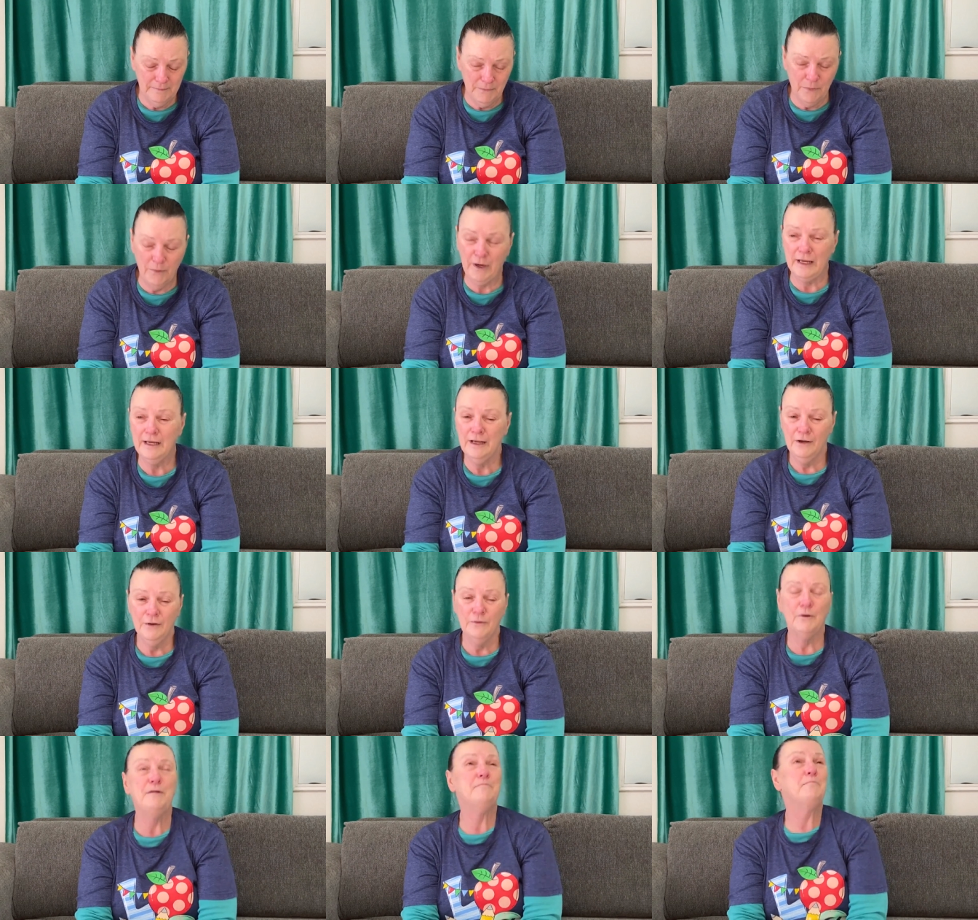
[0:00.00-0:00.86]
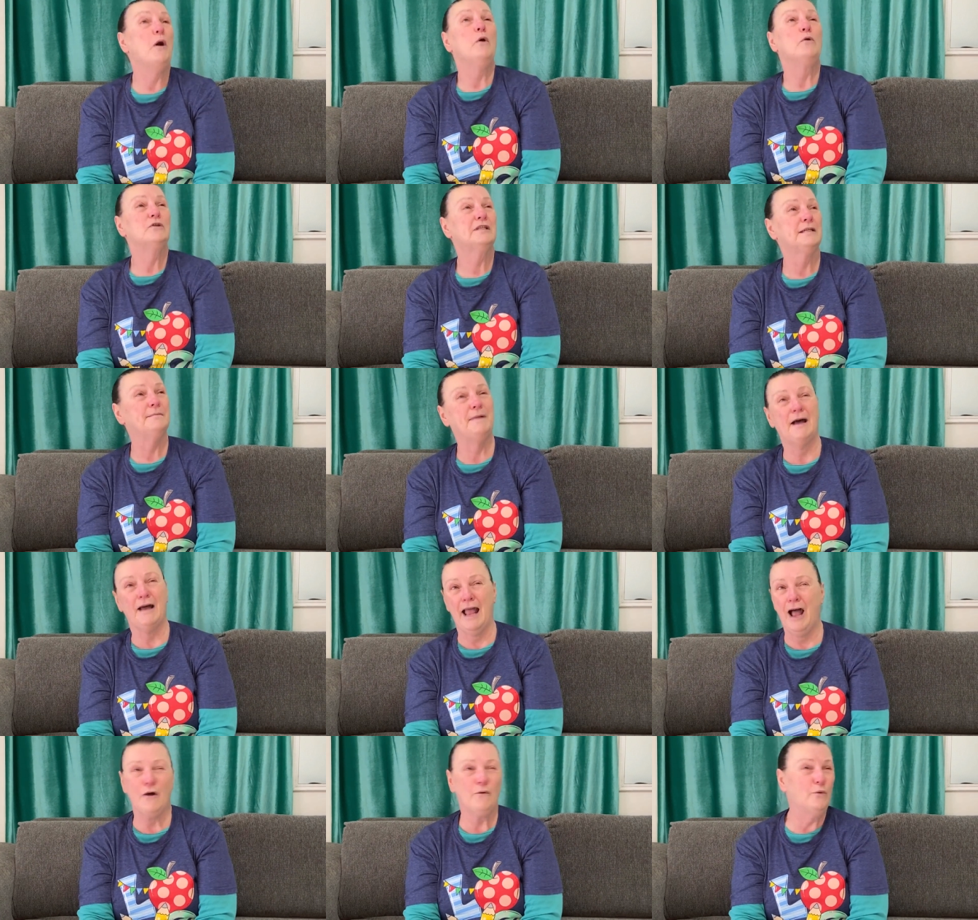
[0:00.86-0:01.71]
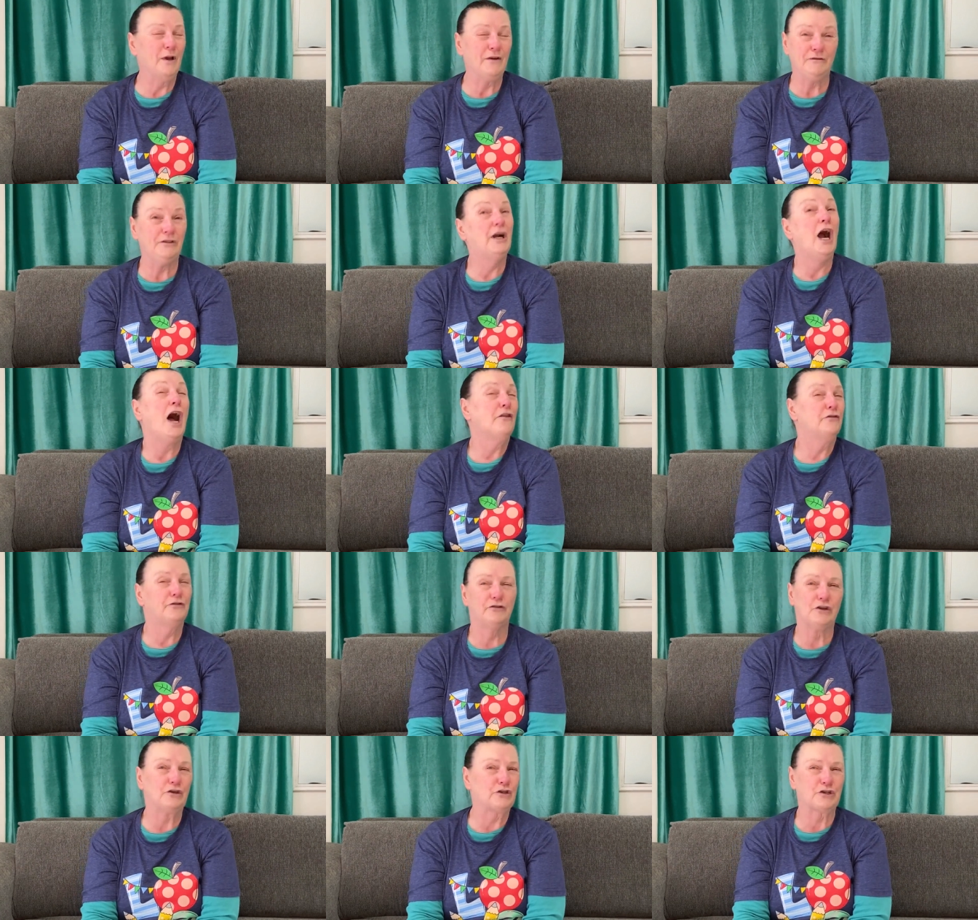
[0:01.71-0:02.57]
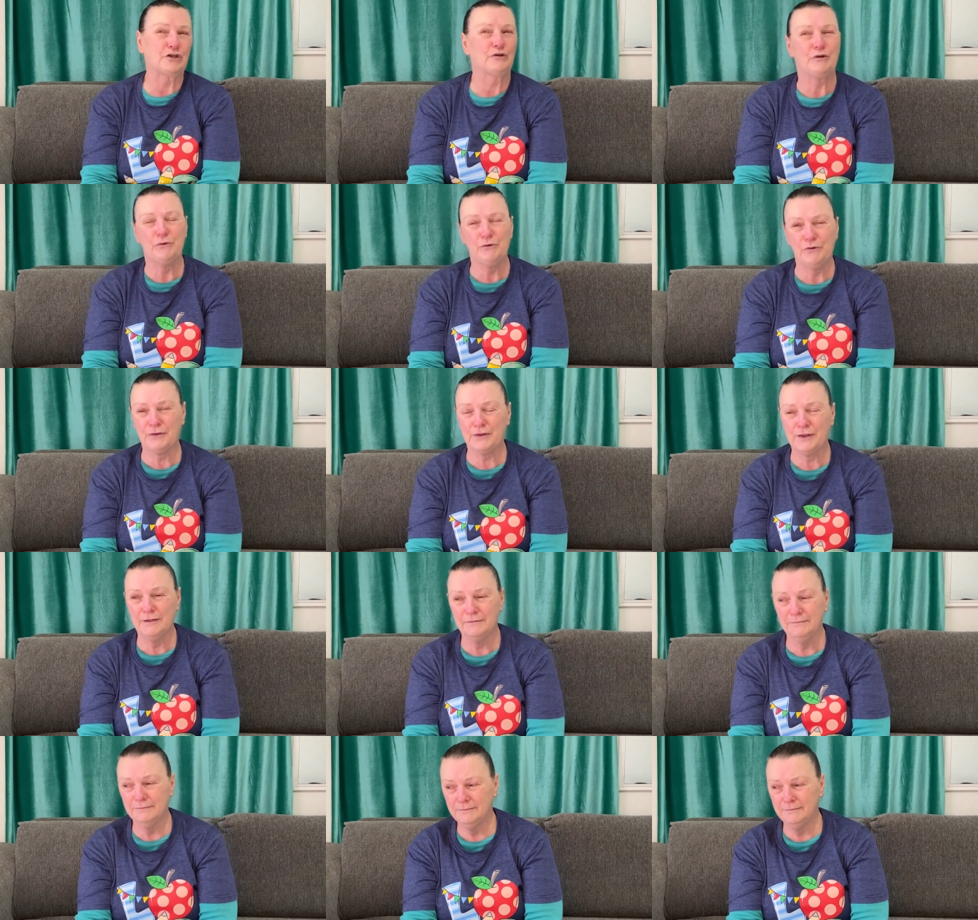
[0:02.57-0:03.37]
We, we boast about how we've got the truth.